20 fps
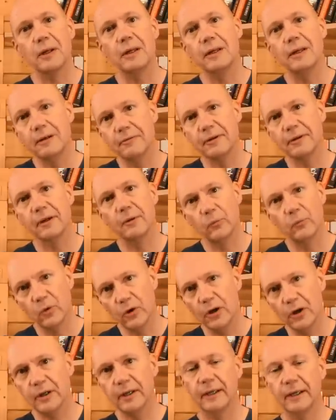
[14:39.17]
are living and
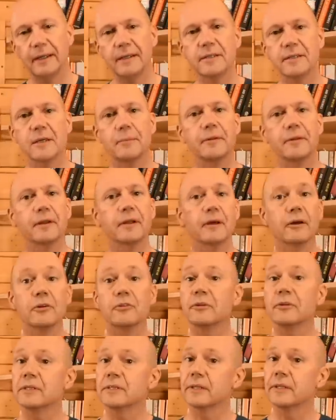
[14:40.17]
working in some of the
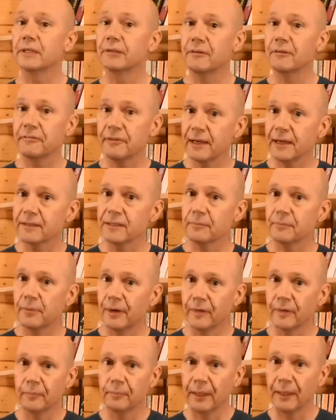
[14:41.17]
countries that are affected
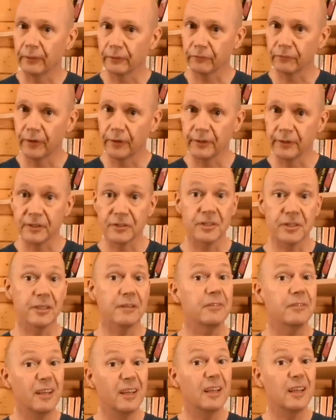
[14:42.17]
by the Belt and Road
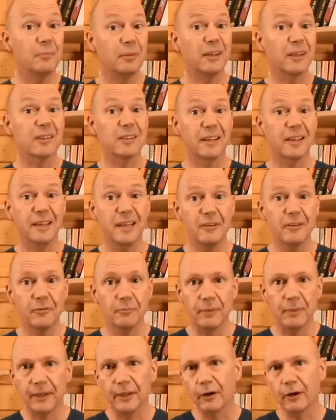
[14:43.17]
Initiative, because I hear
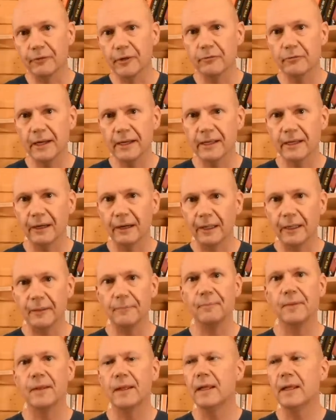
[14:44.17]
from many of you regularly.